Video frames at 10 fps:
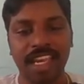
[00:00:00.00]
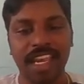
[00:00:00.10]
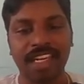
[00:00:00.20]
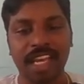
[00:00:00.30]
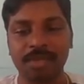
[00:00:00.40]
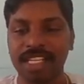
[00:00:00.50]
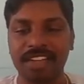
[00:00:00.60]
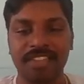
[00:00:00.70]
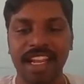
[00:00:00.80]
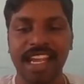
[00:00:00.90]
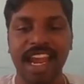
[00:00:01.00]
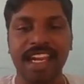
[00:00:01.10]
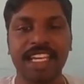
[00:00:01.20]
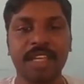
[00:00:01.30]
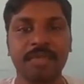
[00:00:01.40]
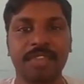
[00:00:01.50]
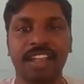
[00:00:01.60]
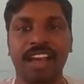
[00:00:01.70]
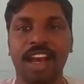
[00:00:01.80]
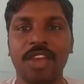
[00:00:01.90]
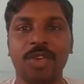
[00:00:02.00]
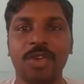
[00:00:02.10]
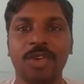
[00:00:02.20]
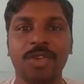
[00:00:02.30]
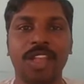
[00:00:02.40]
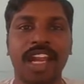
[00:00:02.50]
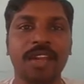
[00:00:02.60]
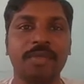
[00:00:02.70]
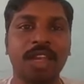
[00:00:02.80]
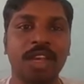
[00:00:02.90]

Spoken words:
It comes in very handy. You could do that.